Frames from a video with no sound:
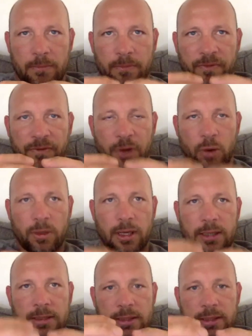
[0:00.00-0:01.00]

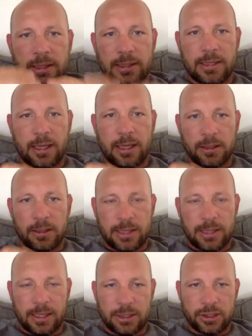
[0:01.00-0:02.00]
focused, detailed
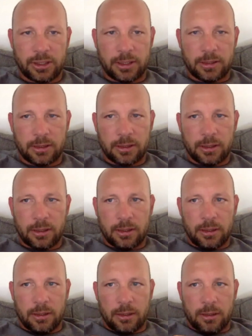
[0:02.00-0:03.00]
intention,
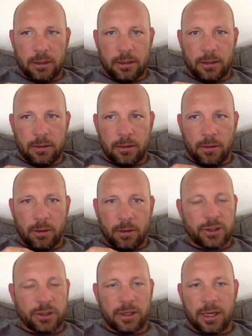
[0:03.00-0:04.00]
or
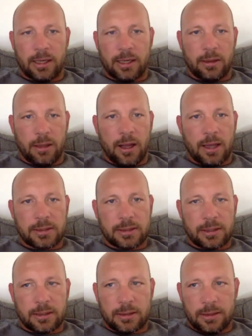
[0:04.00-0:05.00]
else you're going to get
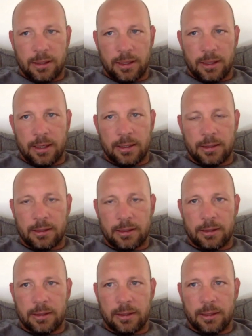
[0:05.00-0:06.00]
lost. And
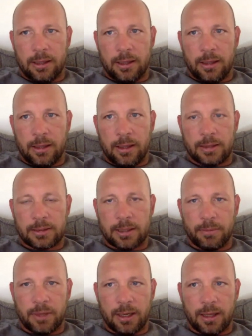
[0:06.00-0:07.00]
that's
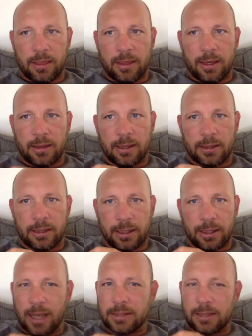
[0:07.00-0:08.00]
something I think like the
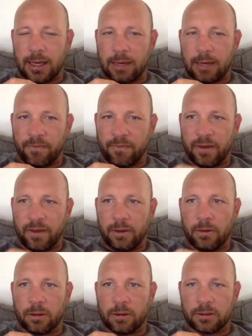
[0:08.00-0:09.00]
guys that I
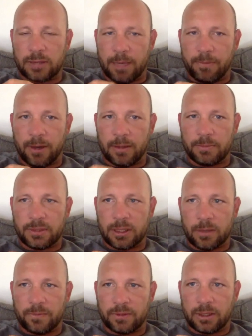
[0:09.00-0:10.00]
feel are separate
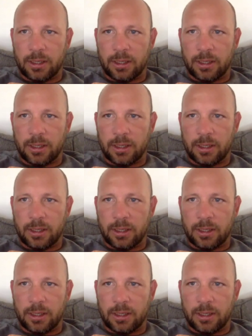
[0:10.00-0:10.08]
themselves,